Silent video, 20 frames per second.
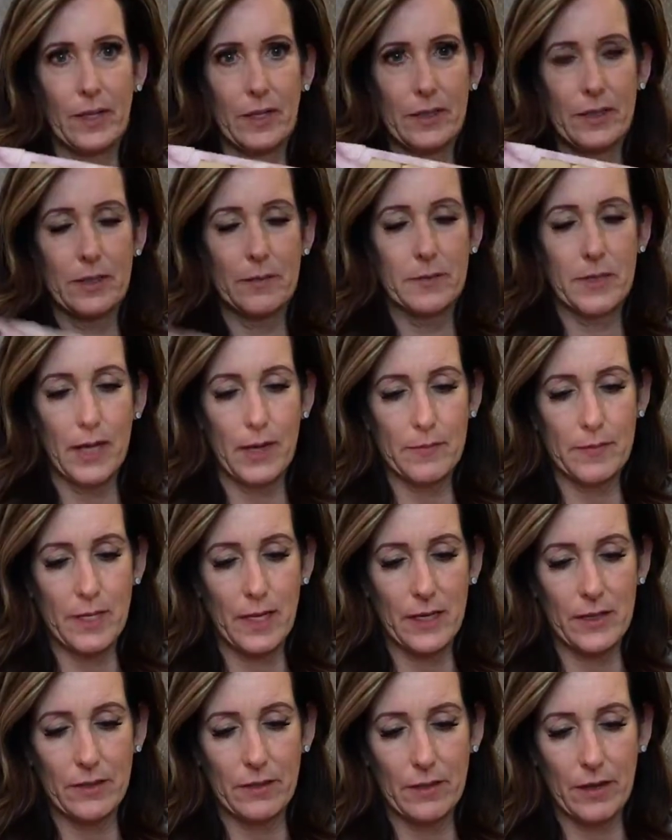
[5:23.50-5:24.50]
Sometimes
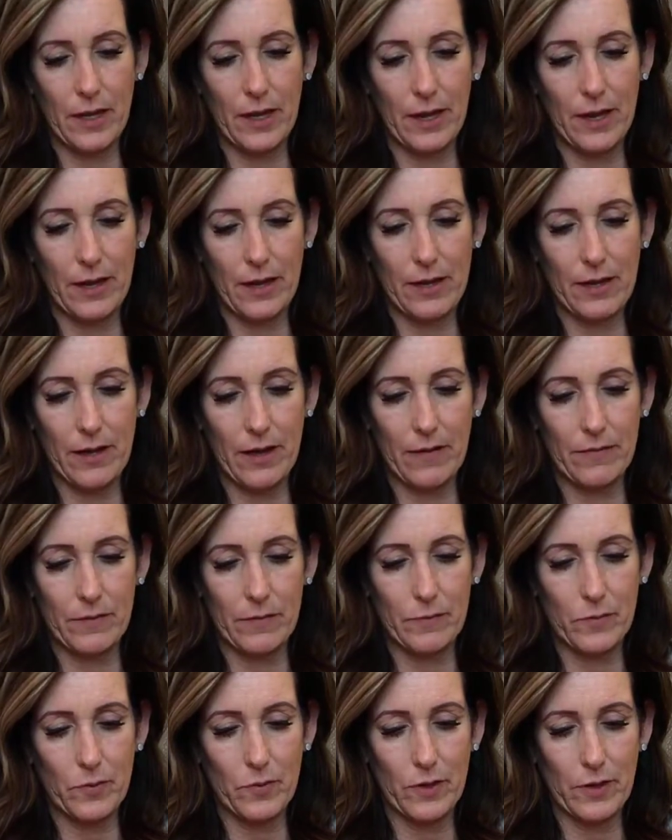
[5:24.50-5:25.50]
I cover
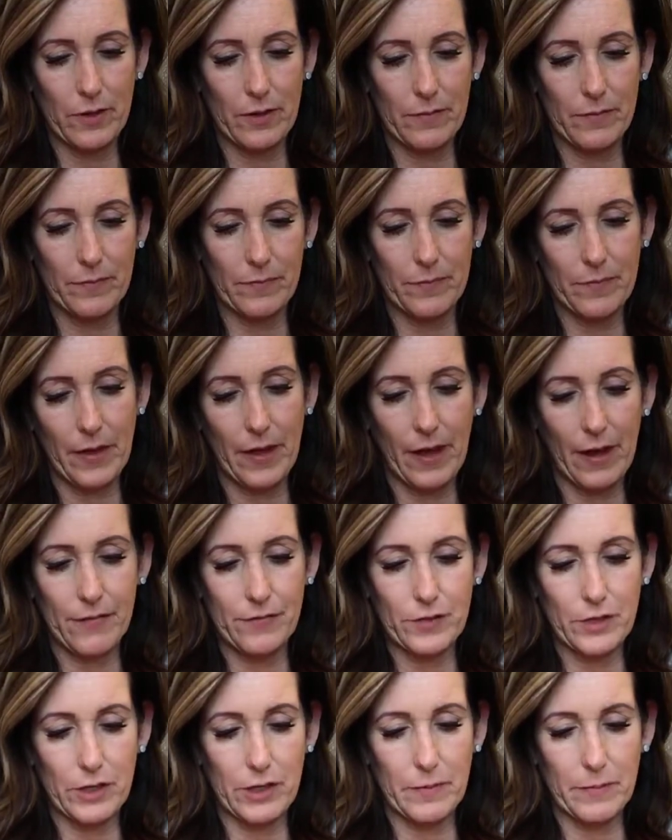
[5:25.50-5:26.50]
more
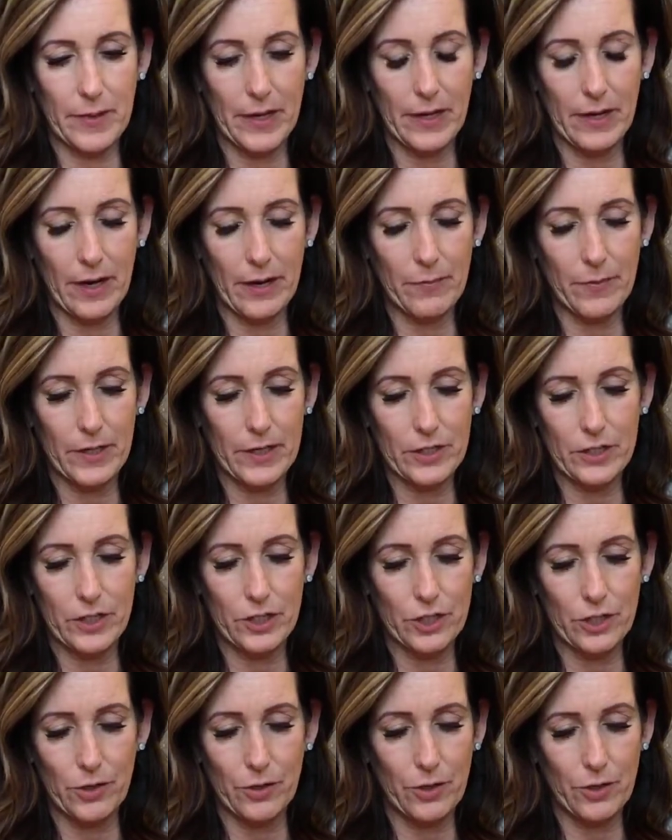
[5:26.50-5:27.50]
after, but I wanted to
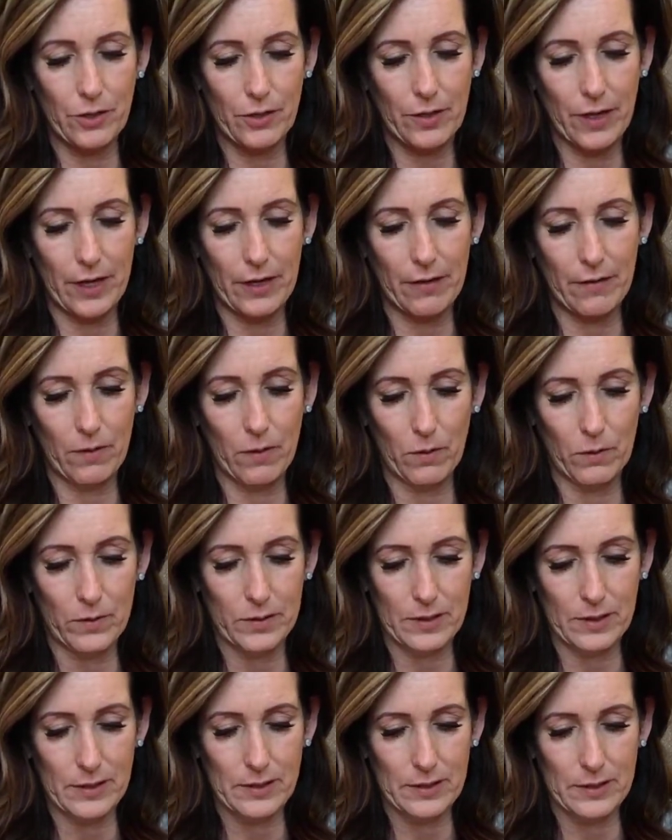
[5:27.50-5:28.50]
show you kind of the whole
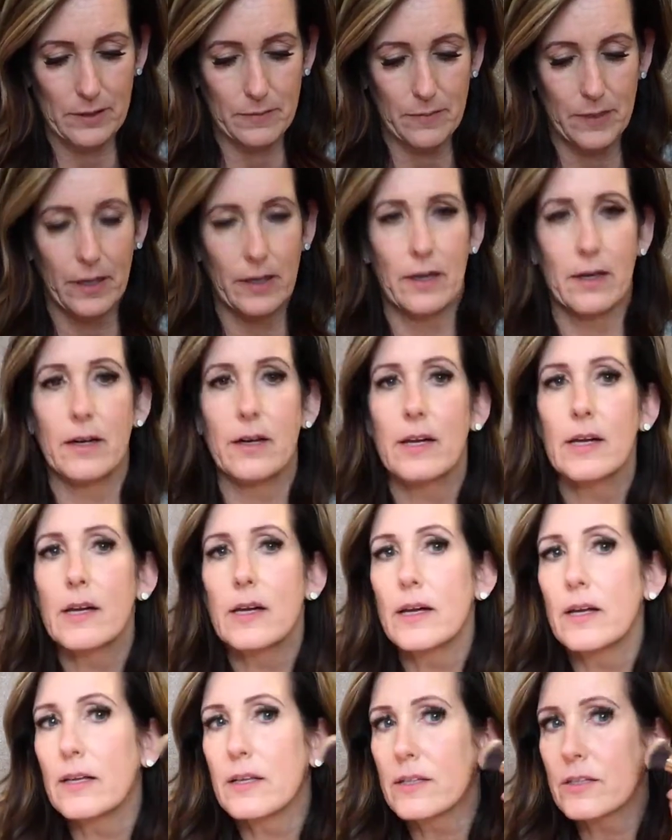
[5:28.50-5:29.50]
system here.
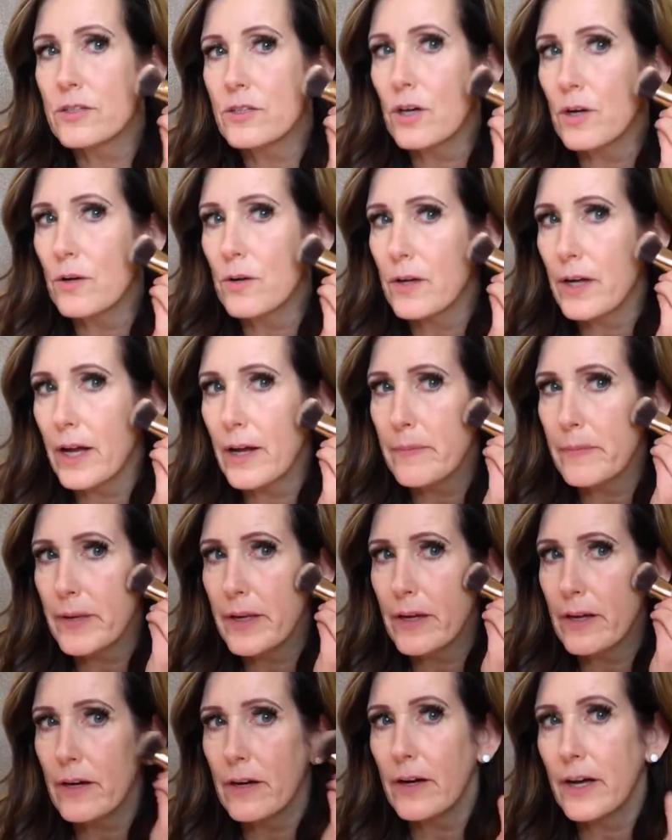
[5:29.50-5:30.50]
So come
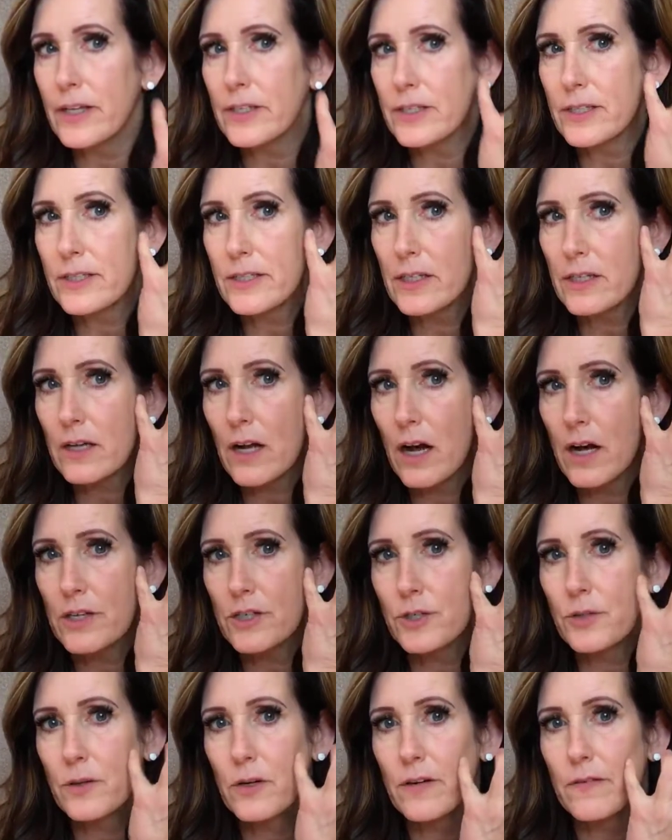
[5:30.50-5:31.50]
here, I just did a
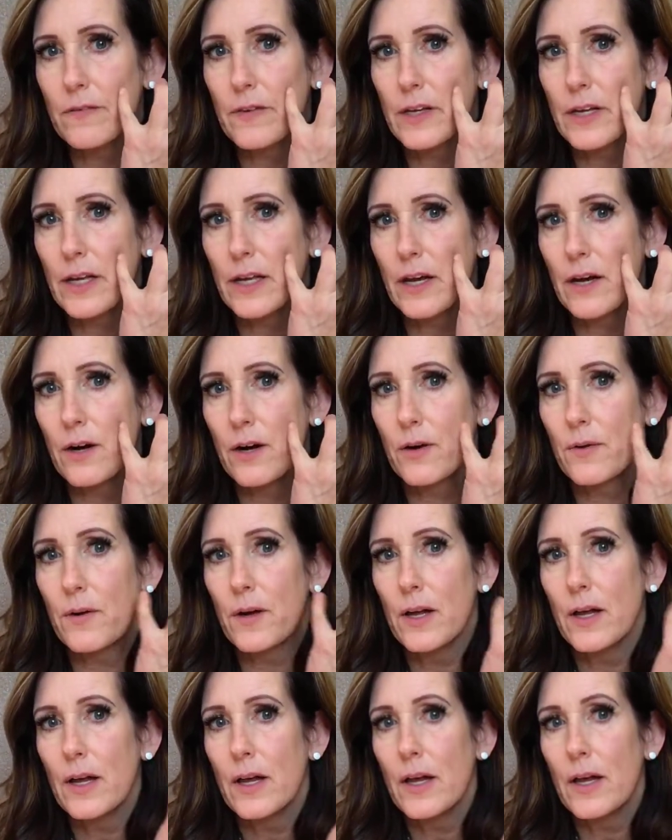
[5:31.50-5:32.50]
contour video
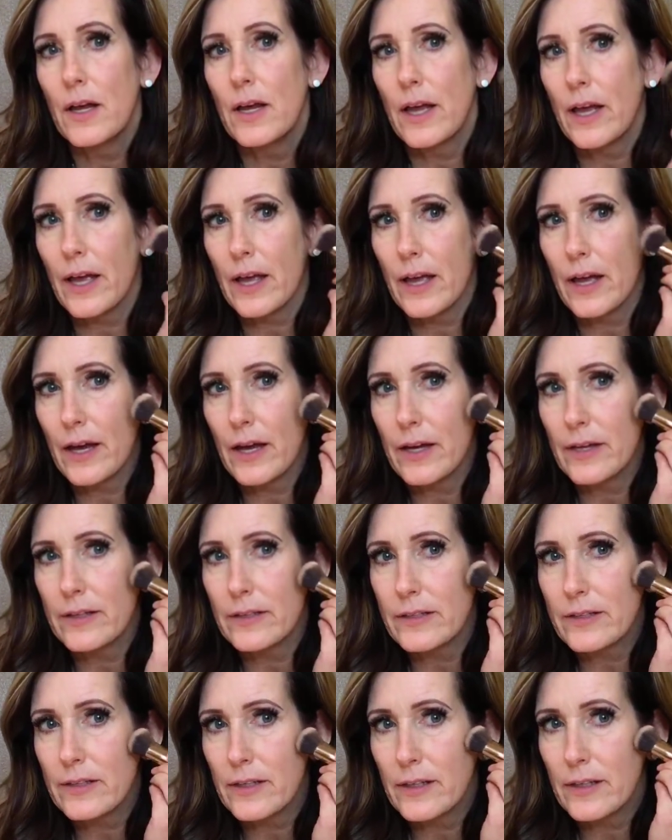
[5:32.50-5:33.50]

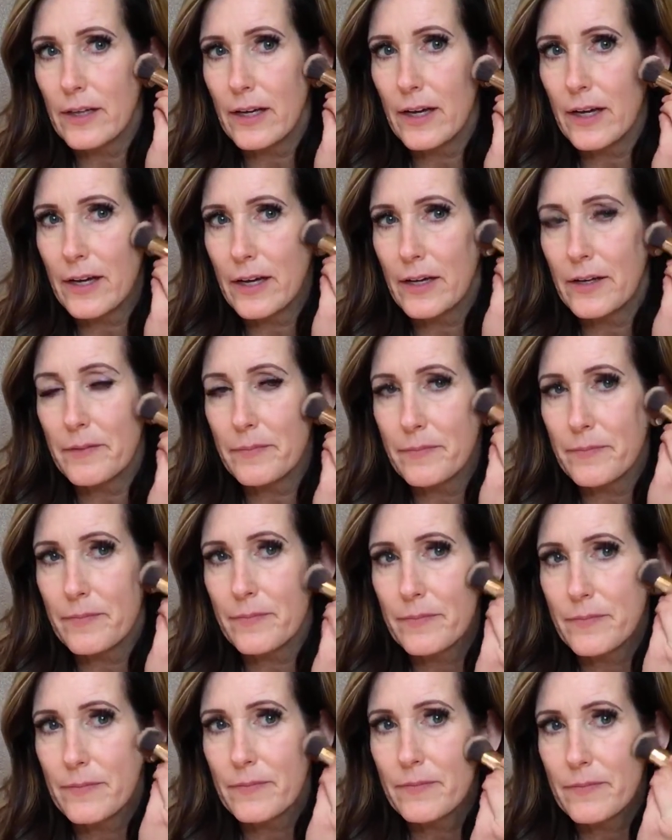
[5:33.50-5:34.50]
and
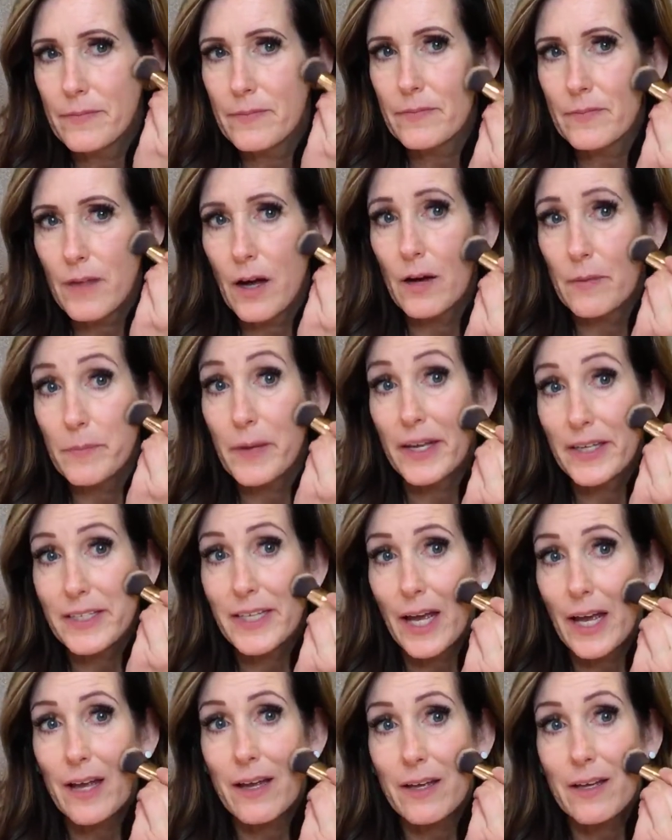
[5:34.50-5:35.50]
on
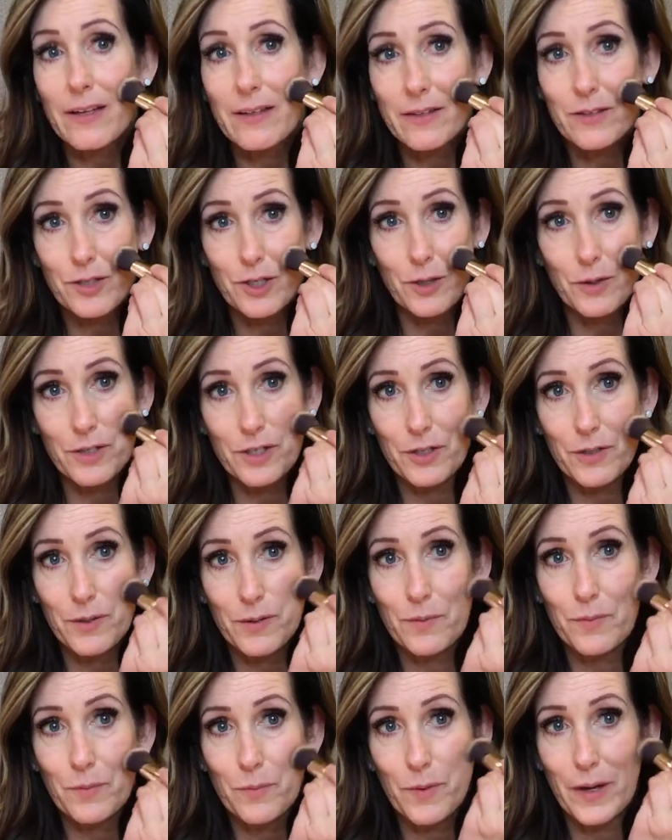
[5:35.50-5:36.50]
Monday, showing
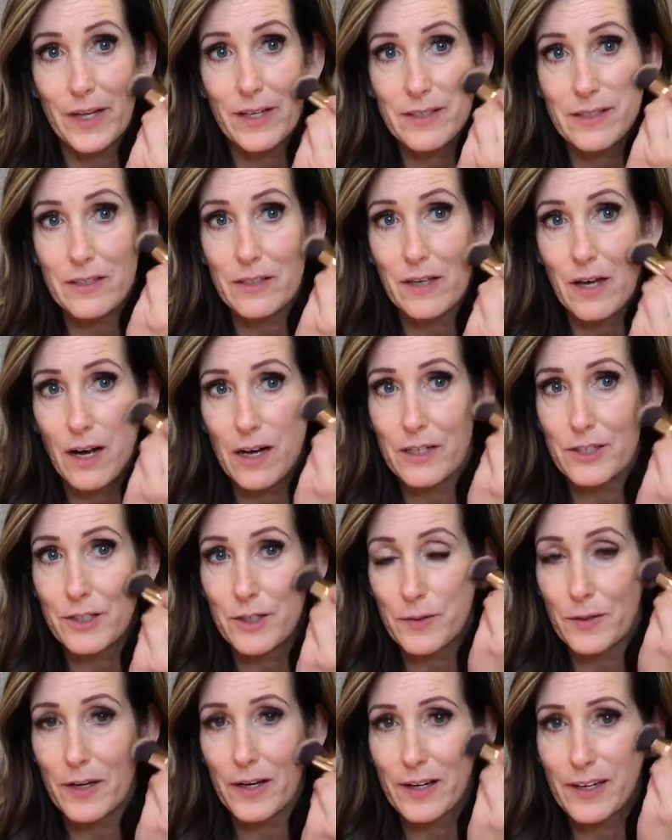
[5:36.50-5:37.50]
you ways to
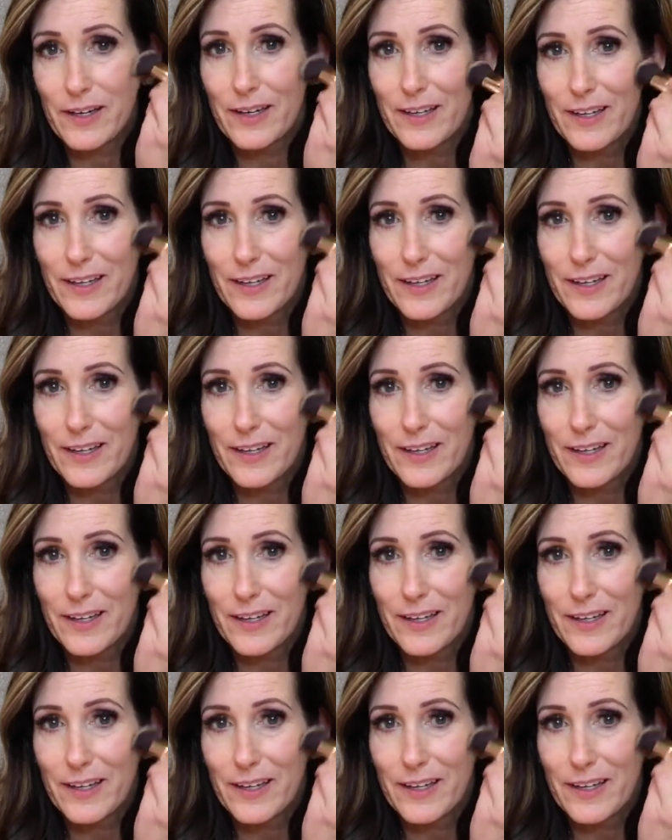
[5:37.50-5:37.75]
contour.